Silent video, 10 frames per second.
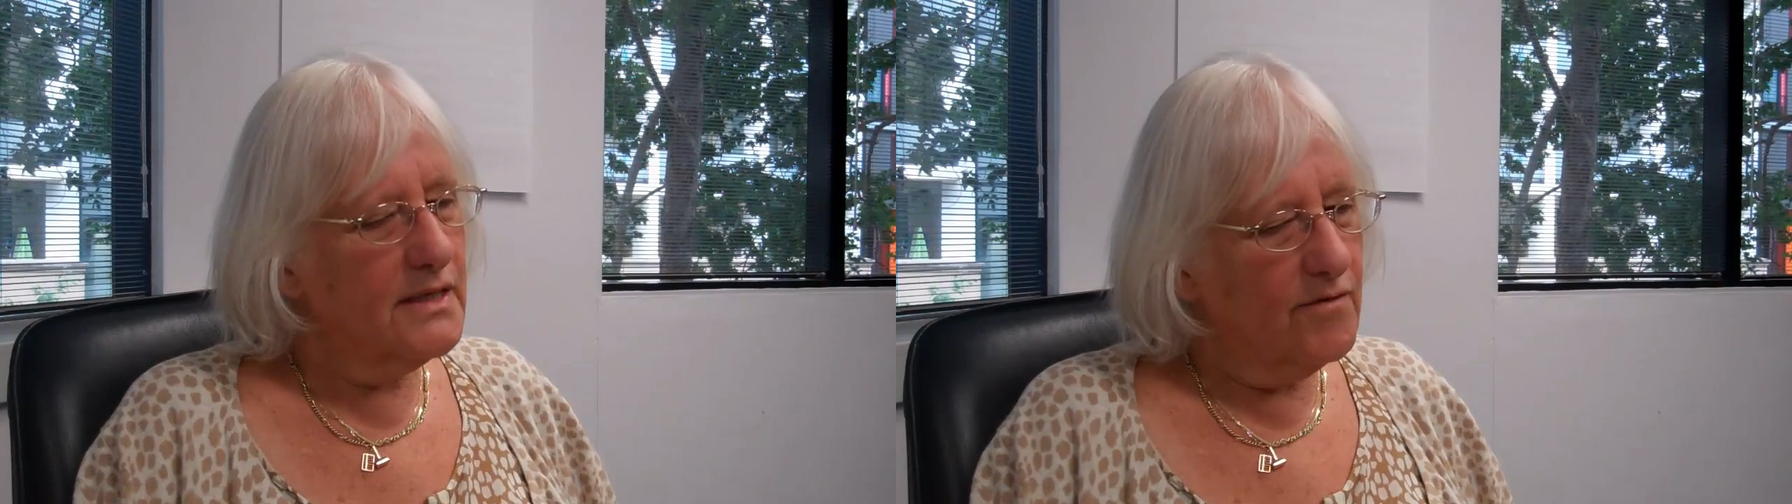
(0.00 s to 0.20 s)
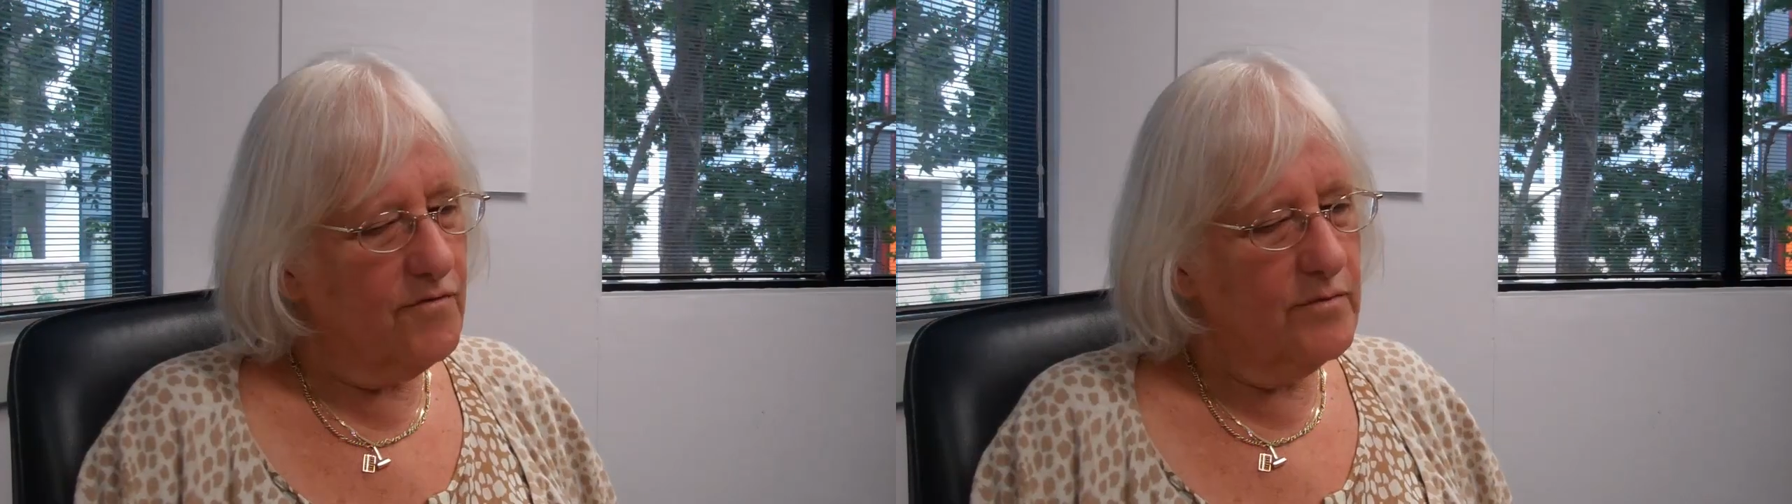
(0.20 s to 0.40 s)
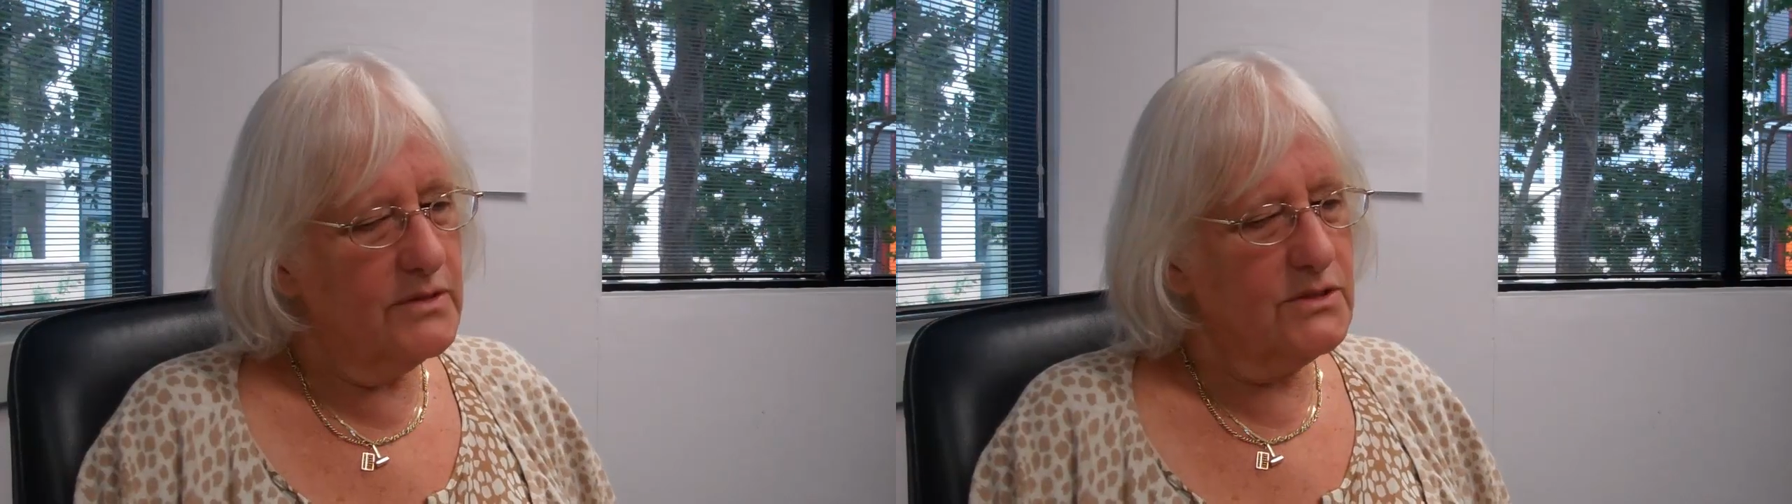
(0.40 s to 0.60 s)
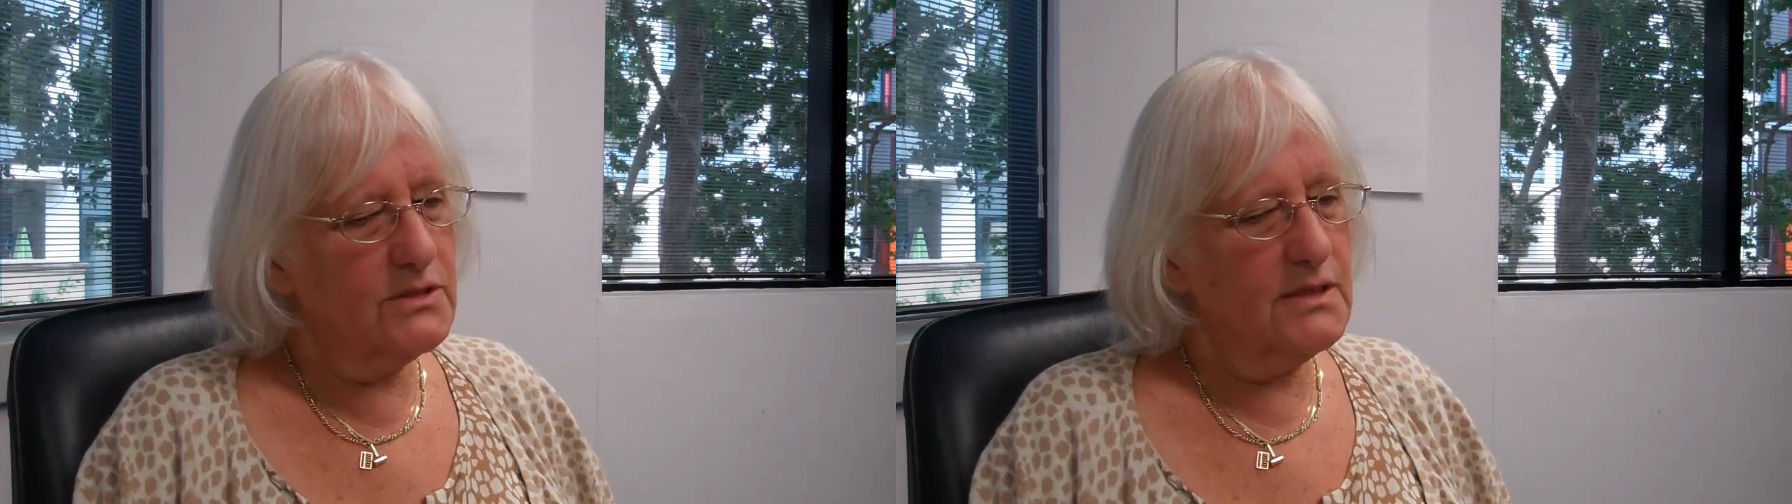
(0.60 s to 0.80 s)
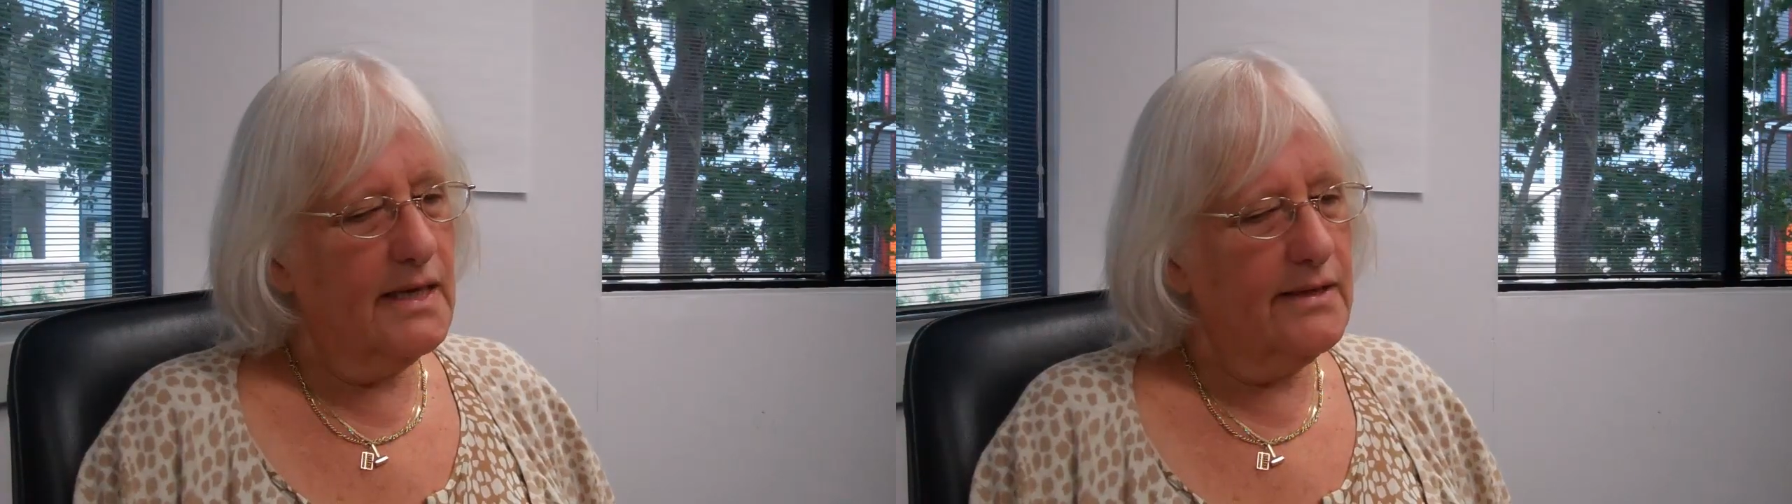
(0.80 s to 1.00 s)

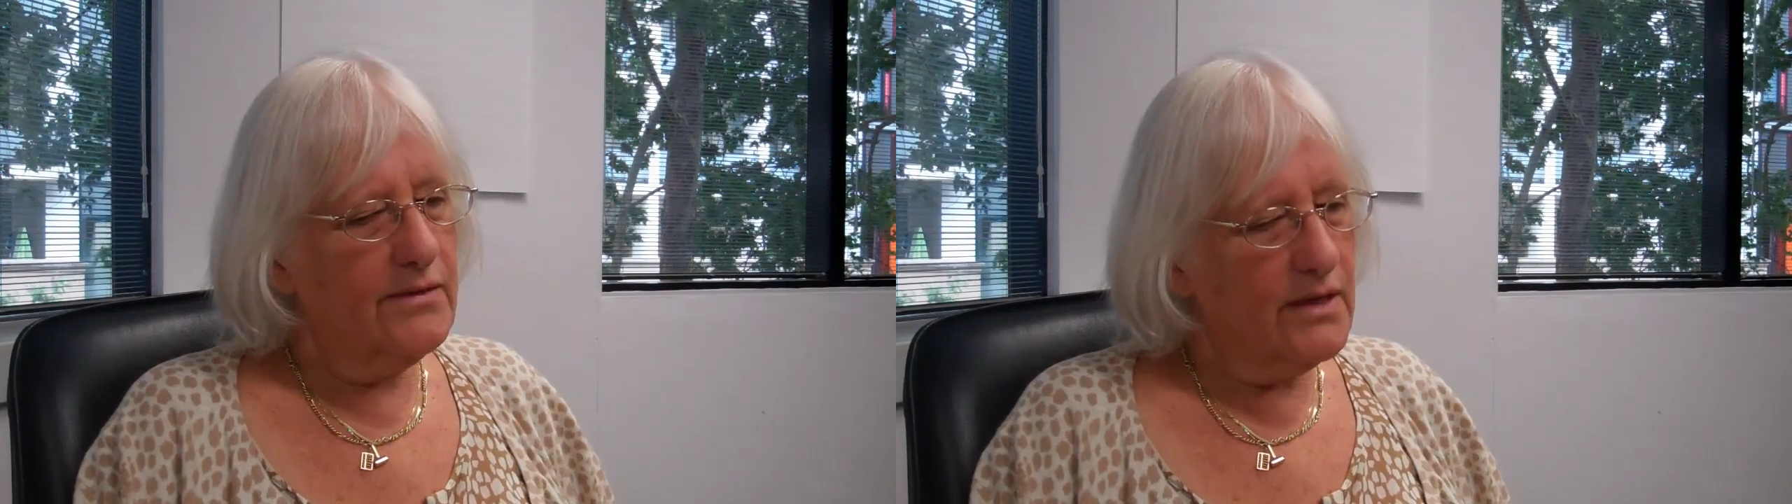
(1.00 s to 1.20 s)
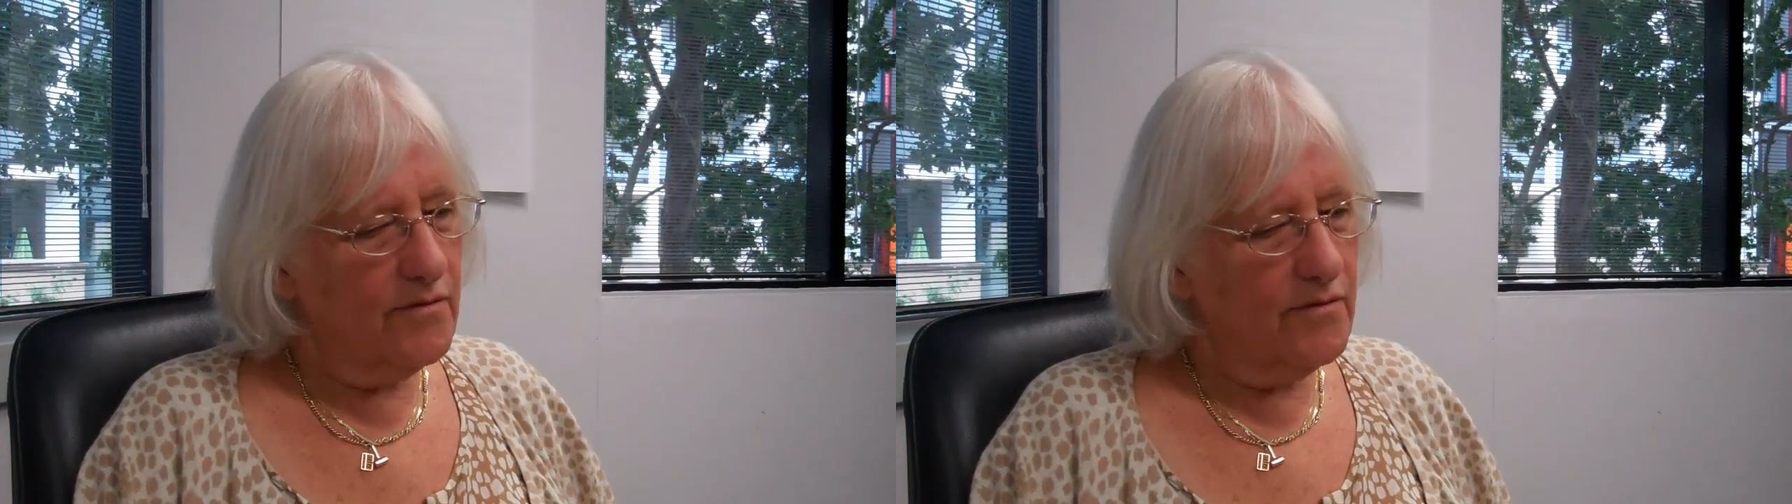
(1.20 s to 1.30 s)
governments and